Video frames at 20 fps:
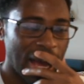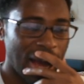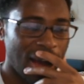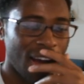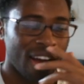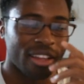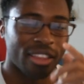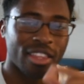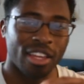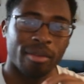
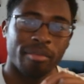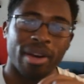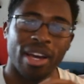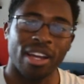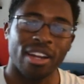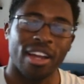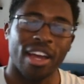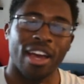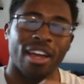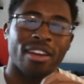I think
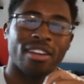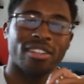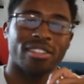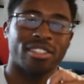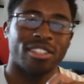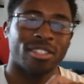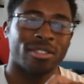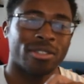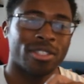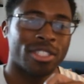by end of
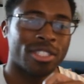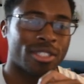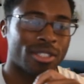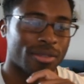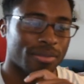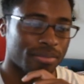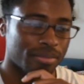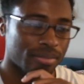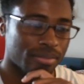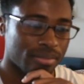
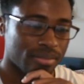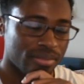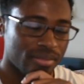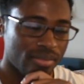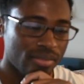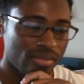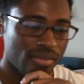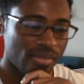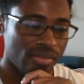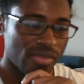series,
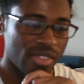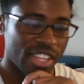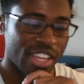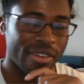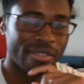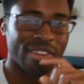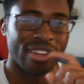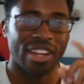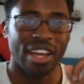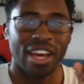
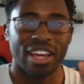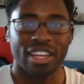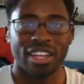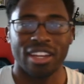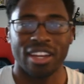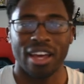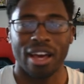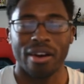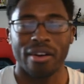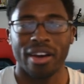given that he
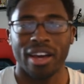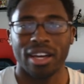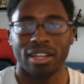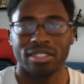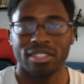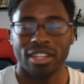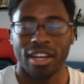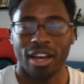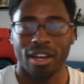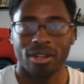now
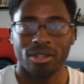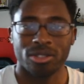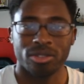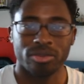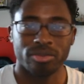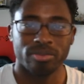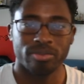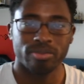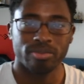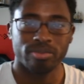has Kaido's